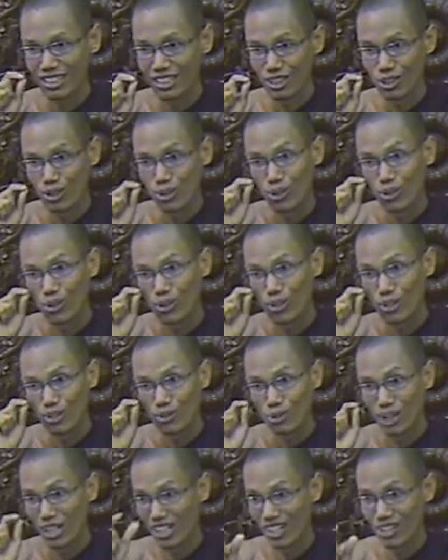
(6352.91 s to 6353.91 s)
the whole
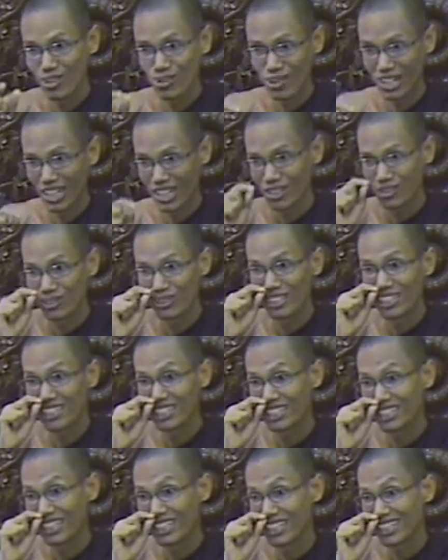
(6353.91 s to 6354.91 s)
one-on-one you
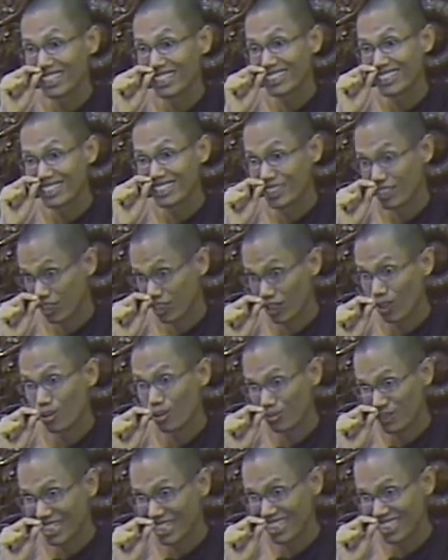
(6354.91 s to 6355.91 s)
can take this
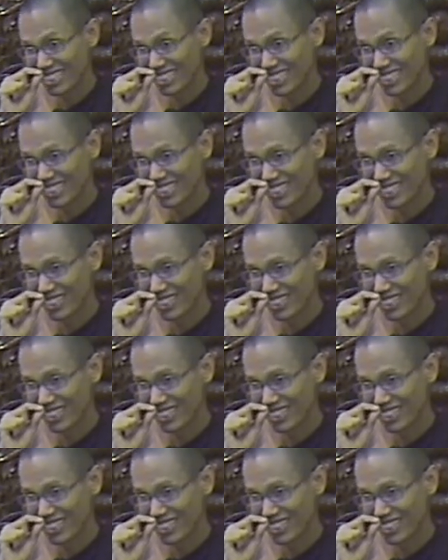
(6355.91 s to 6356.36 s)
object.